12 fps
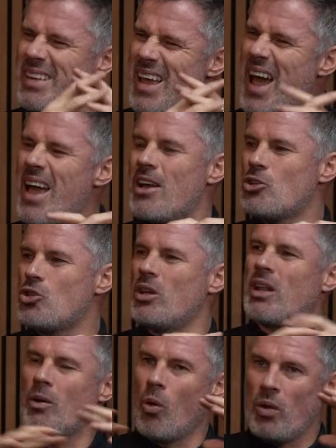Yeah, so you
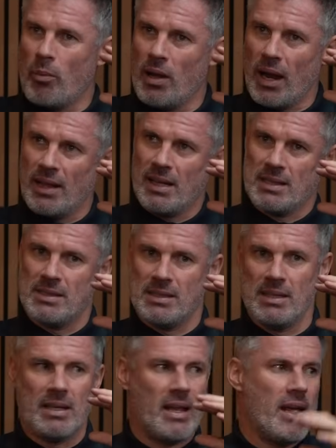think, okay, we like that
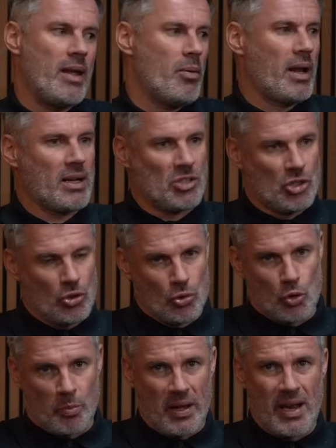seating area, we like the stood
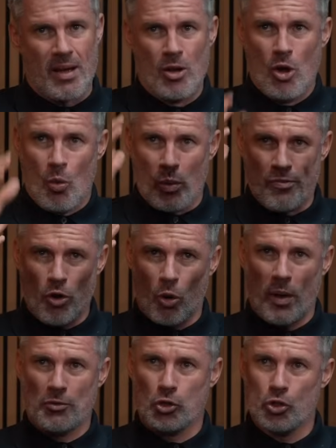up area. We've got to
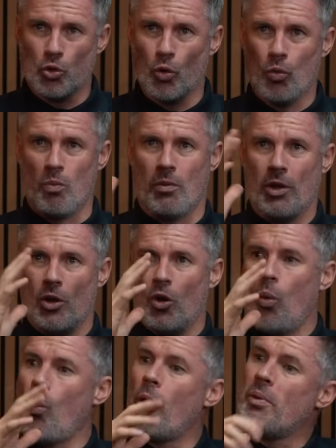have something
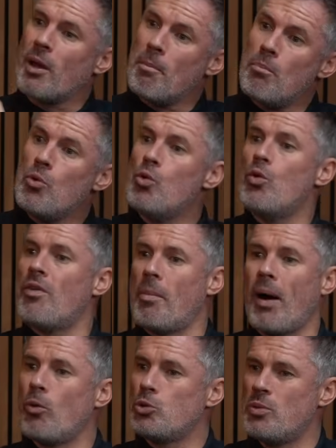where we can move
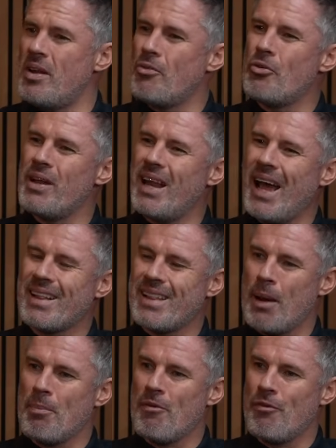about. We never really had
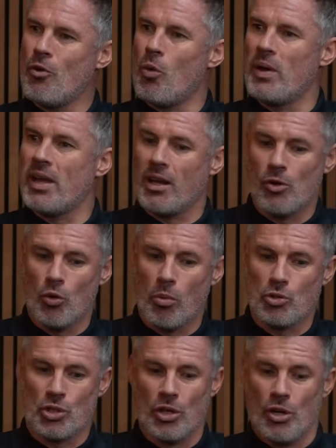that before, where you can
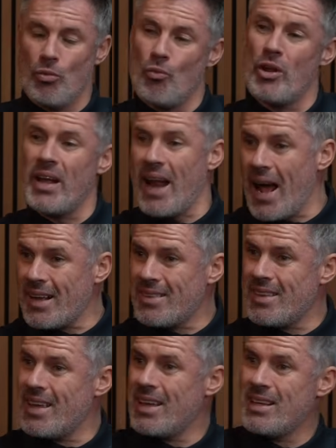almost reenact
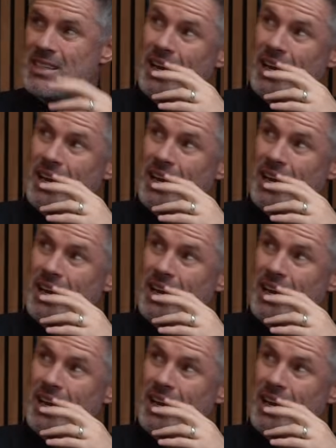things